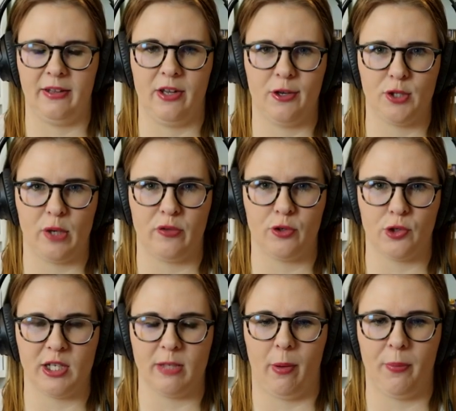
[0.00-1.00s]
Do they also have to
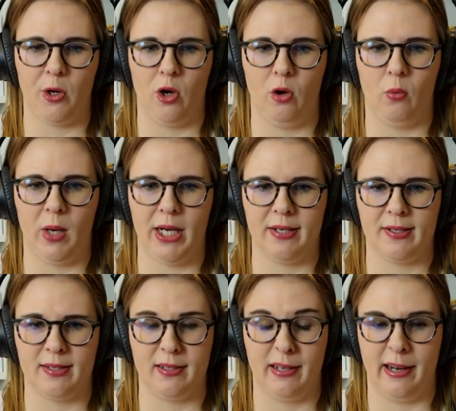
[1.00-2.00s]
dress him up in all
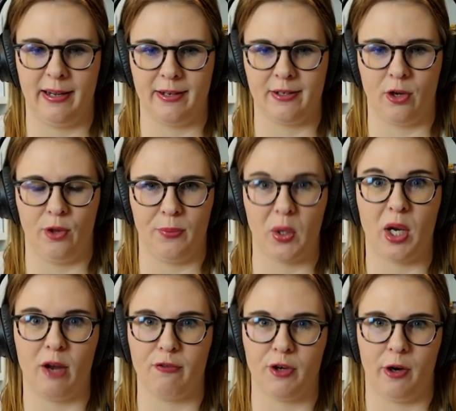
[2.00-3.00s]
white? and call him the
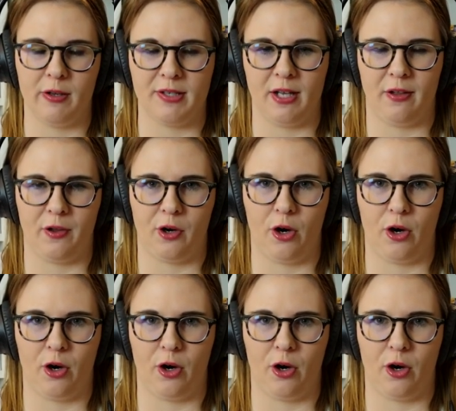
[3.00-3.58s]
governor instead of the